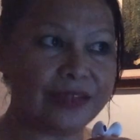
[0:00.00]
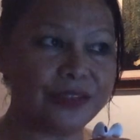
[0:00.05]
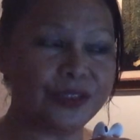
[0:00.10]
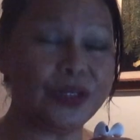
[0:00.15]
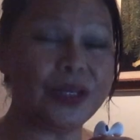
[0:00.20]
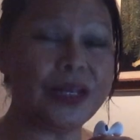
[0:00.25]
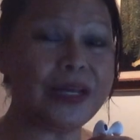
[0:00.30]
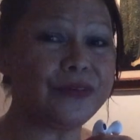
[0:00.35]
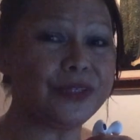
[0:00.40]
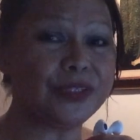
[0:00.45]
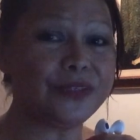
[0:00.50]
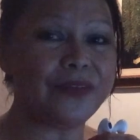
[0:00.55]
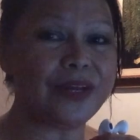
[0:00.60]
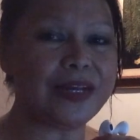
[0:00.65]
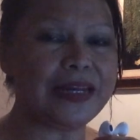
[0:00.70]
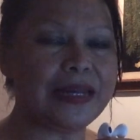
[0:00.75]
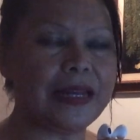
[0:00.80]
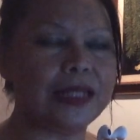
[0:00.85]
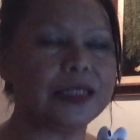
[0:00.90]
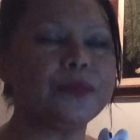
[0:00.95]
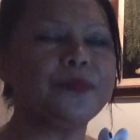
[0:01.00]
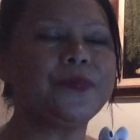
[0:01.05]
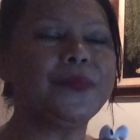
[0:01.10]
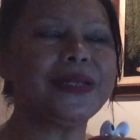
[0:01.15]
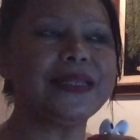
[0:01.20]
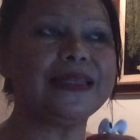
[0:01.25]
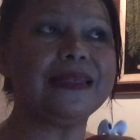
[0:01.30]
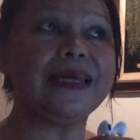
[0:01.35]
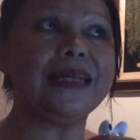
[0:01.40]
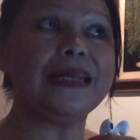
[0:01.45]
So that was very nice.
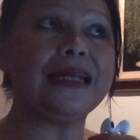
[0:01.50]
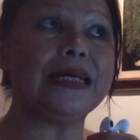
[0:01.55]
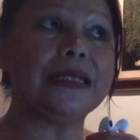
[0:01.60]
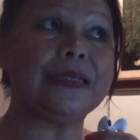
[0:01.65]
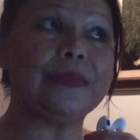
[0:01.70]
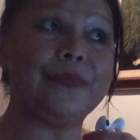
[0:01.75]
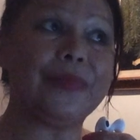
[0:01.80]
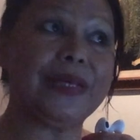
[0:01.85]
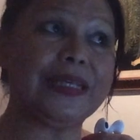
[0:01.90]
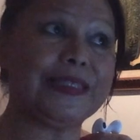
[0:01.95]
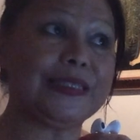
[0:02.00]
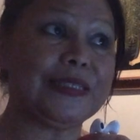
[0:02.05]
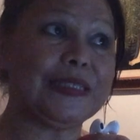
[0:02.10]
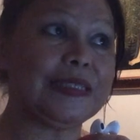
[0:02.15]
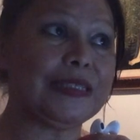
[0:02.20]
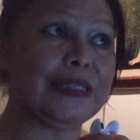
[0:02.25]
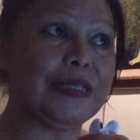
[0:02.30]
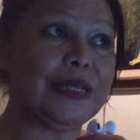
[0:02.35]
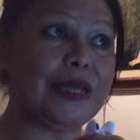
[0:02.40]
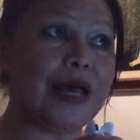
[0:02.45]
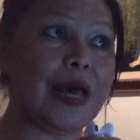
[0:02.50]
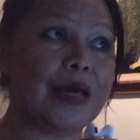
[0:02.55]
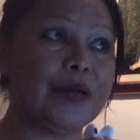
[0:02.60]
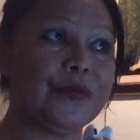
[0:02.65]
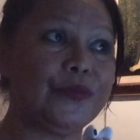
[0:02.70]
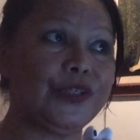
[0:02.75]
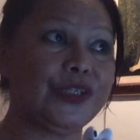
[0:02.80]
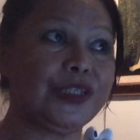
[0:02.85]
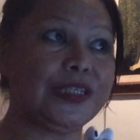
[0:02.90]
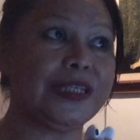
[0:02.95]
But then, admittedly, I
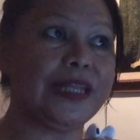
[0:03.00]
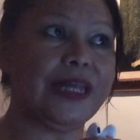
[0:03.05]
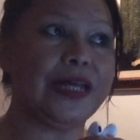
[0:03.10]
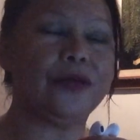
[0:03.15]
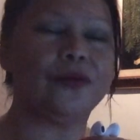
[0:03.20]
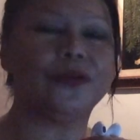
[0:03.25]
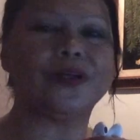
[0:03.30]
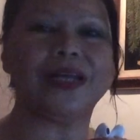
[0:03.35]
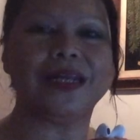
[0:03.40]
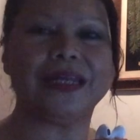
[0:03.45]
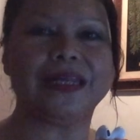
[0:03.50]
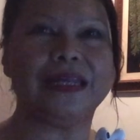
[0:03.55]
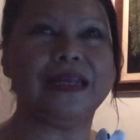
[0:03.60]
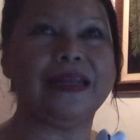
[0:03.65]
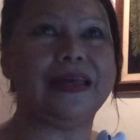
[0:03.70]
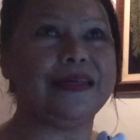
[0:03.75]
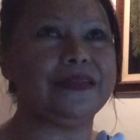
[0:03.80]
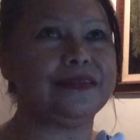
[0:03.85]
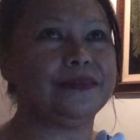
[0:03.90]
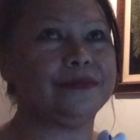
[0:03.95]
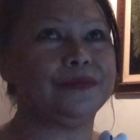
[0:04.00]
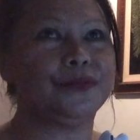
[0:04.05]
was there already like